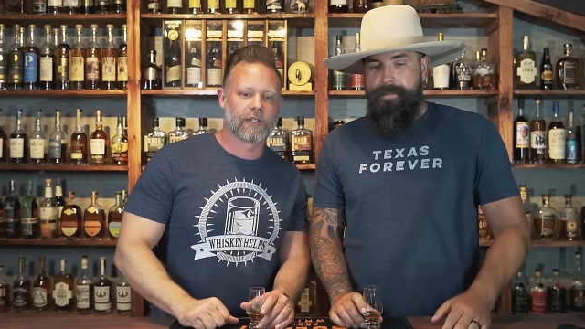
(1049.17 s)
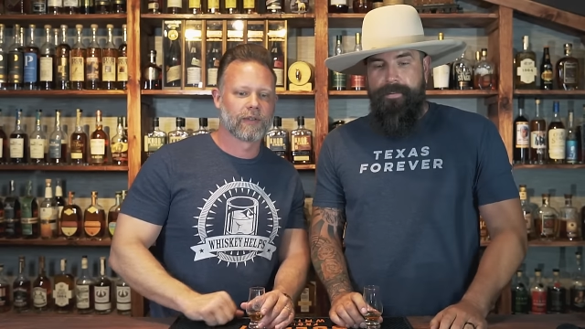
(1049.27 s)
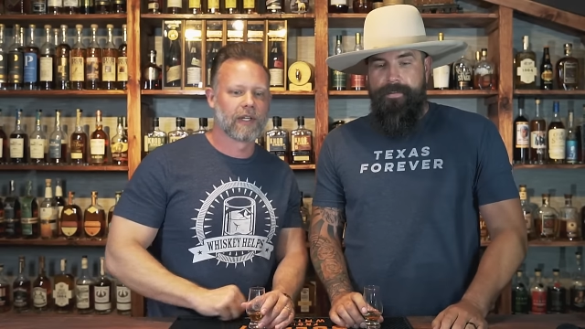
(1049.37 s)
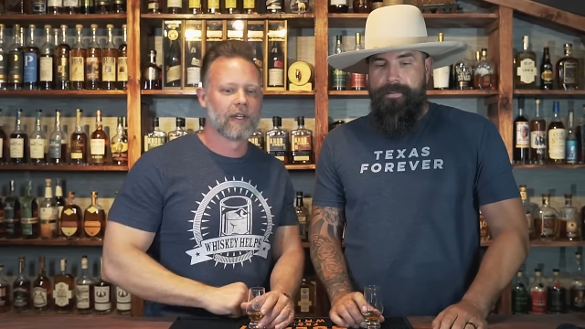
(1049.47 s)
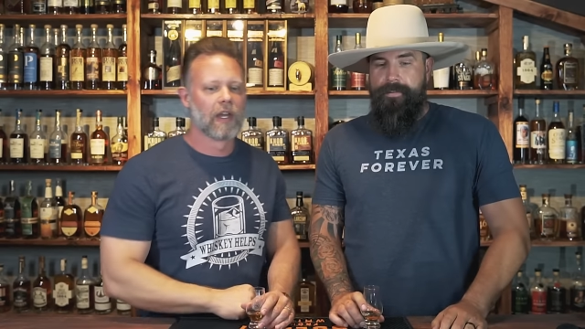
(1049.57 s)
Speaker 1: do. It's,
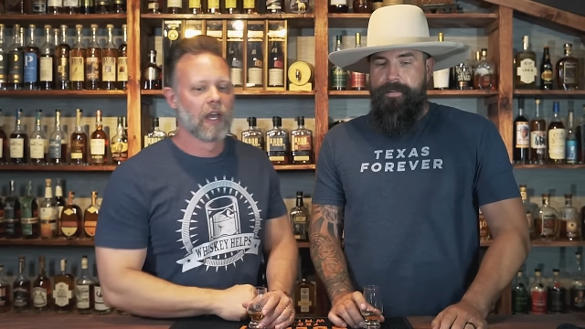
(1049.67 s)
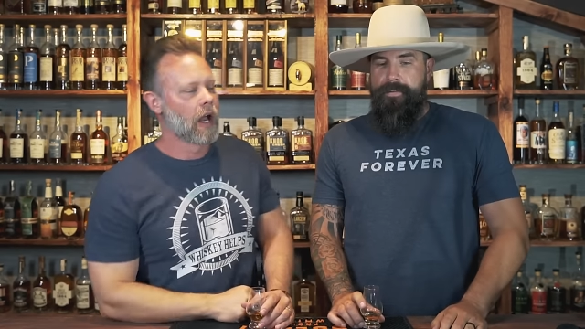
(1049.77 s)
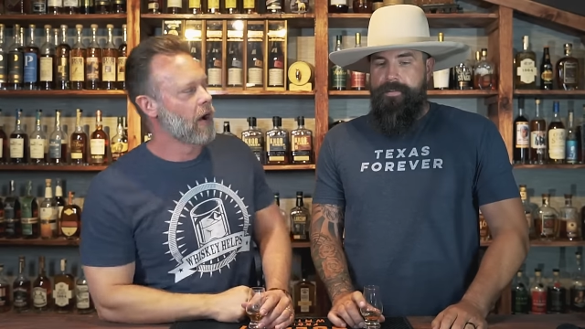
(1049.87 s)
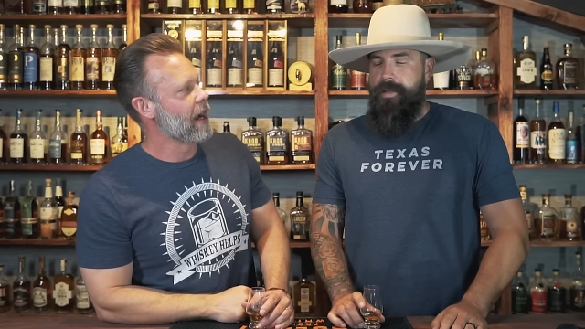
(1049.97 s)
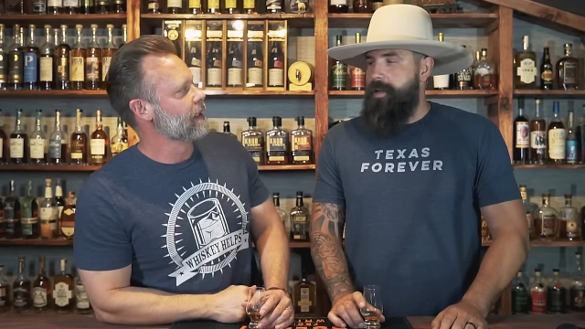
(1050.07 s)
it's
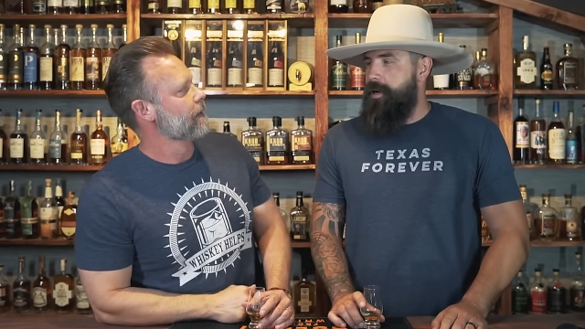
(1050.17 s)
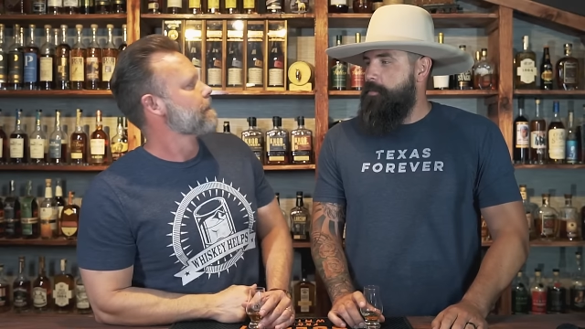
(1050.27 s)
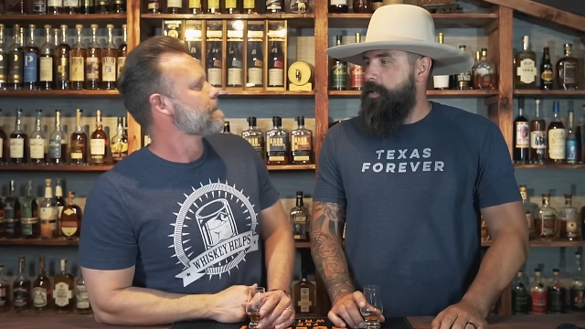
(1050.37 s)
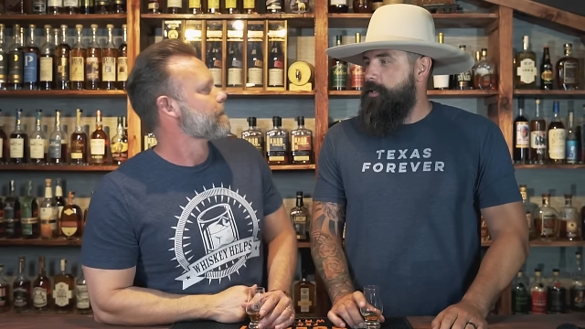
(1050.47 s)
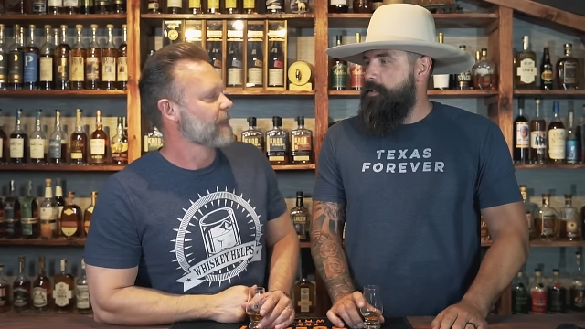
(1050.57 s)
All right. Hair
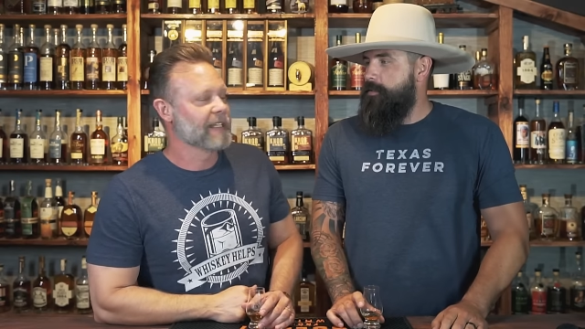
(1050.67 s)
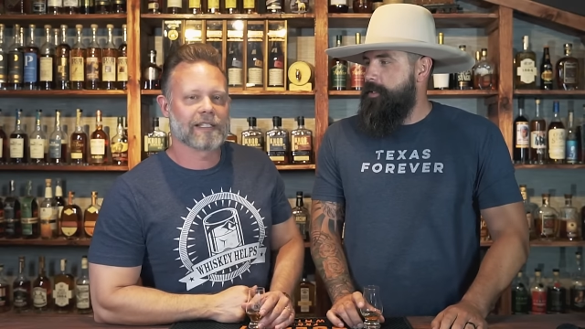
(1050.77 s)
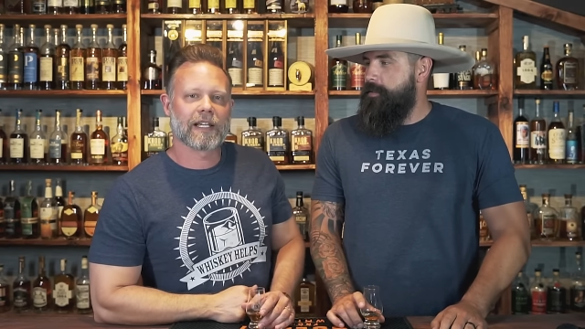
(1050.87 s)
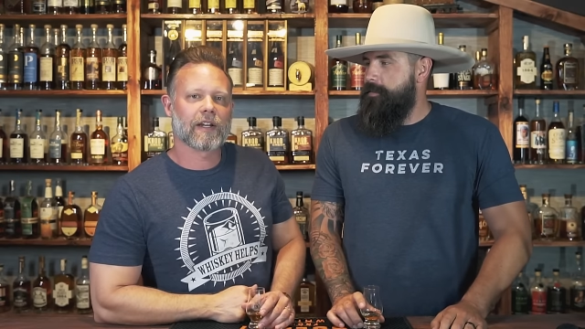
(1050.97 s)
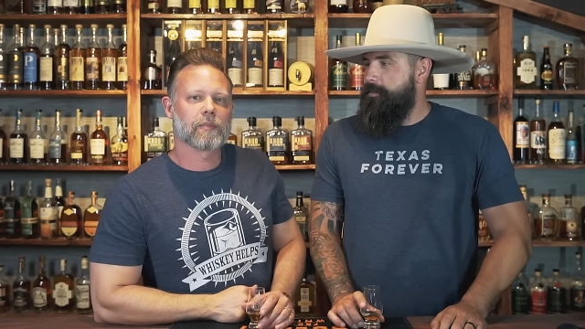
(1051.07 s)
product. It's
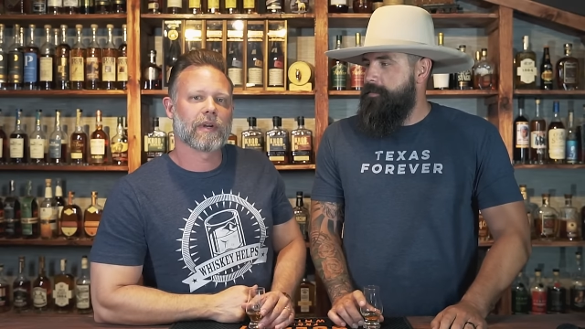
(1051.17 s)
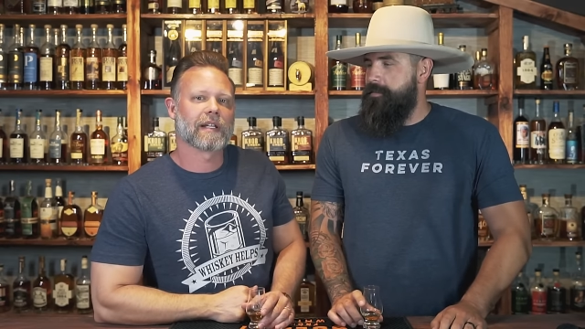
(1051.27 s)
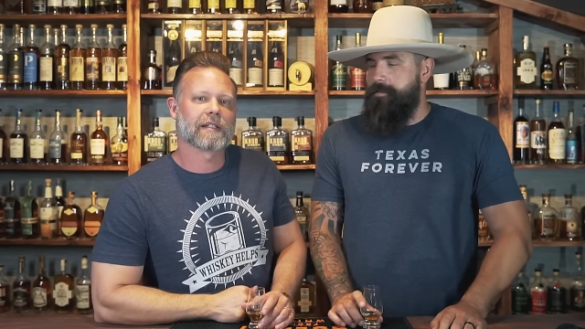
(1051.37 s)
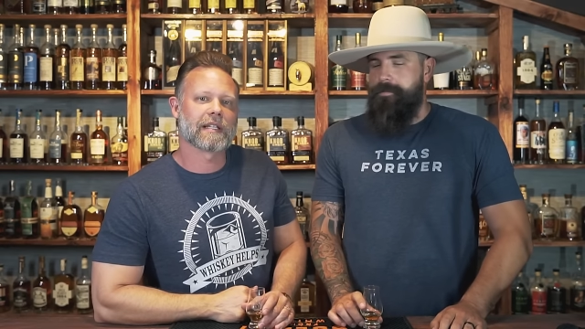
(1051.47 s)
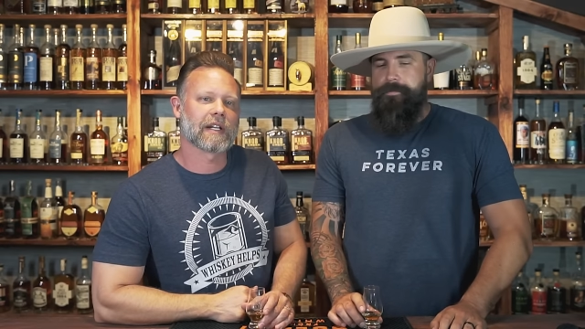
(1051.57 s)
man. the hair
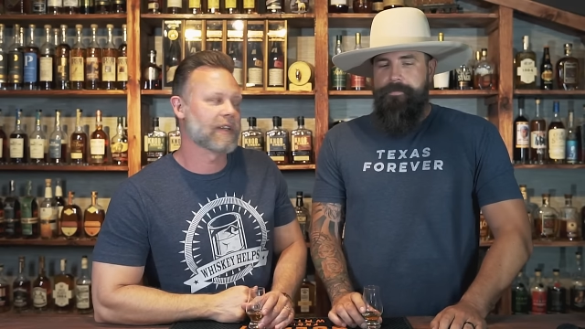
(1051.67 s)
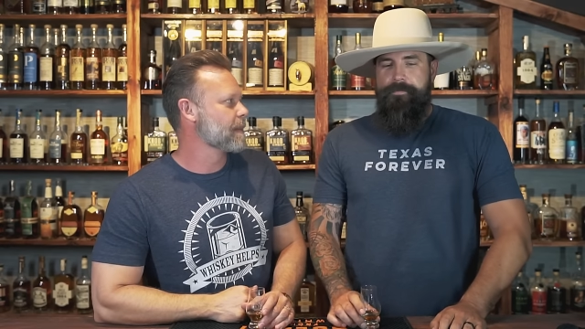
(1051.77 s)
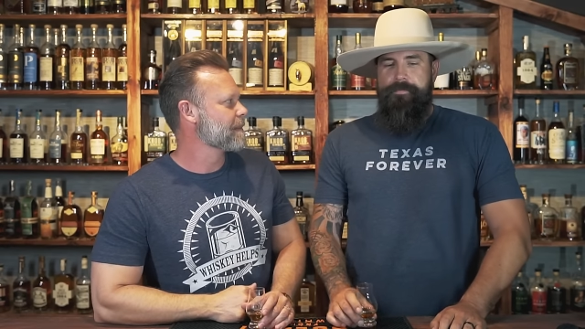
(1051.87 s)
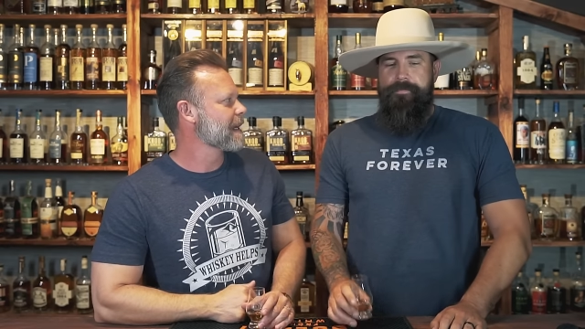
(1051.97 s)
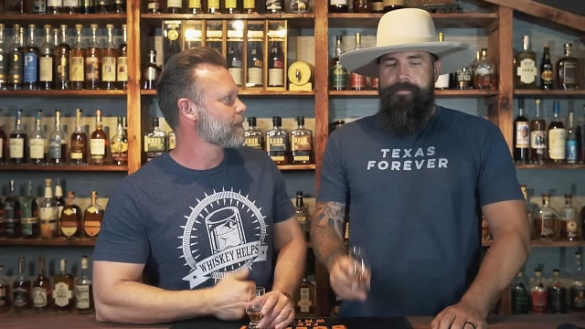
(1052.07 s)
products. I don't know.
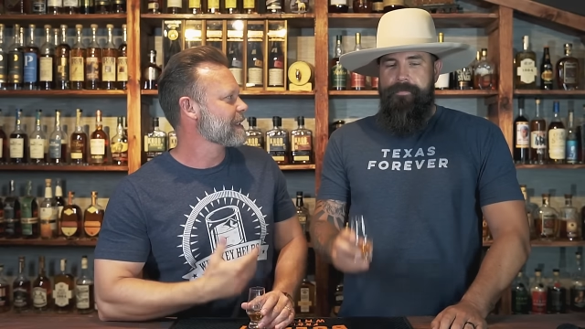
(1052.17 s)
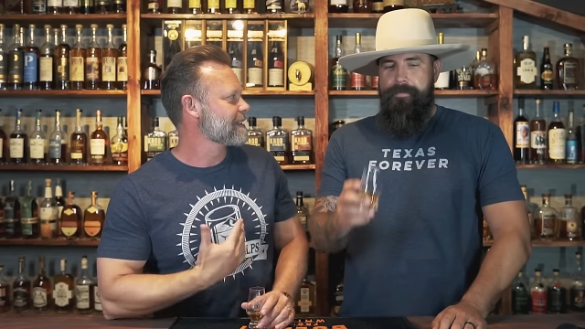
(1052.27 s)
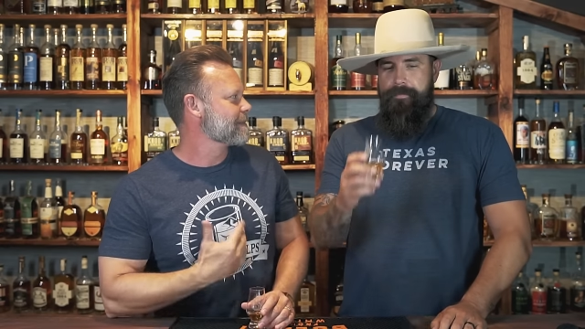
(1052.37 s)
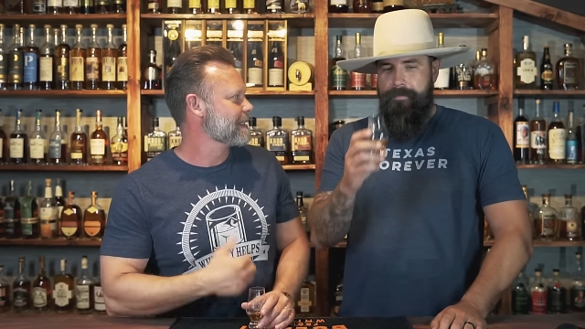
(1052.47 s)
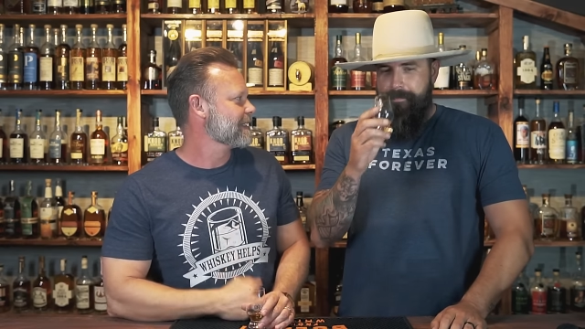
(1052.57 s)
Maybe I breathe
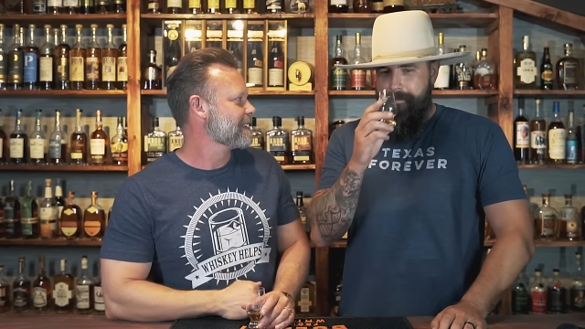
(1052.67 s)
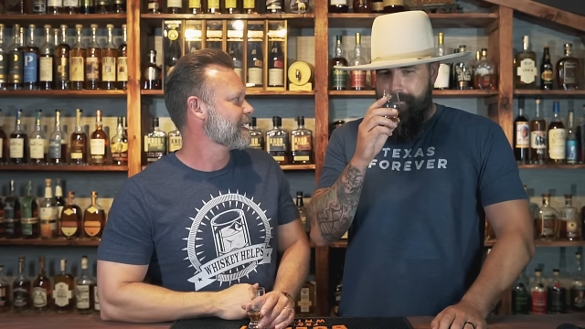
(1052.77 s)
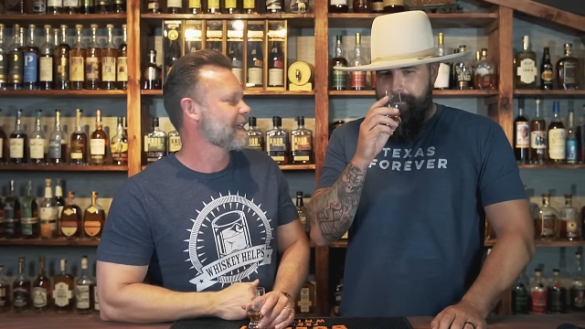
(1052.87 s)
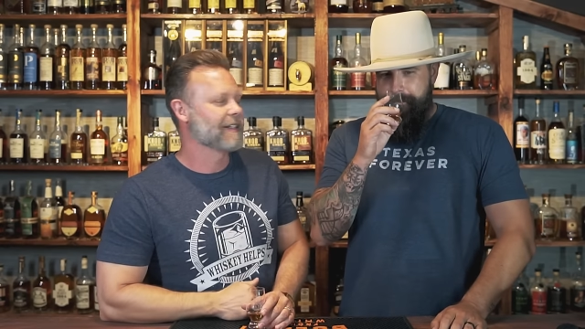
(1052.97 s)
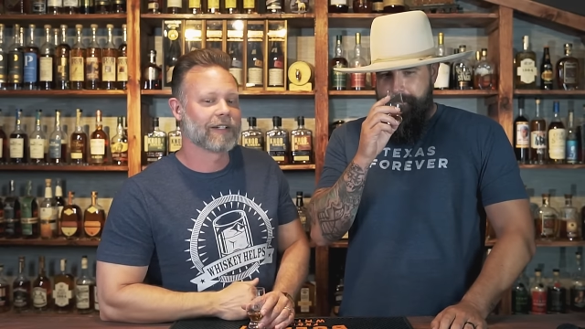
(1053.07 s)
some in.
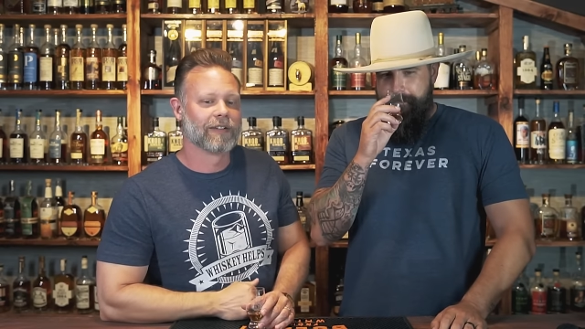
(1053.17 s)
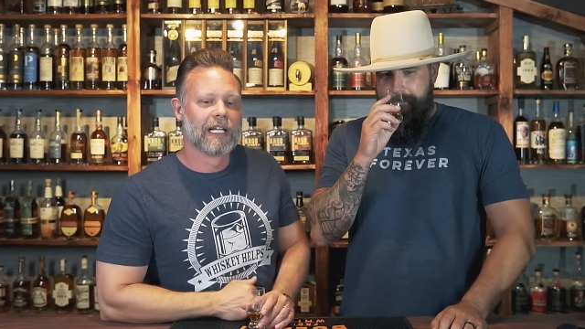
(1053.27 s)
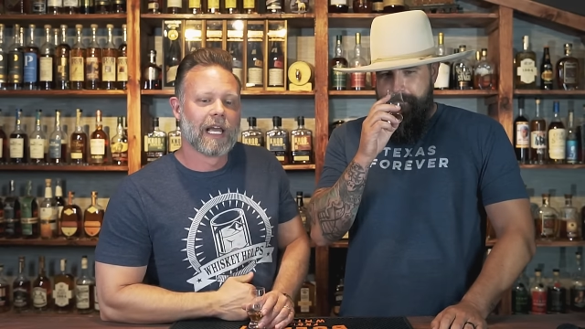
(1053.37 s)
I don't know.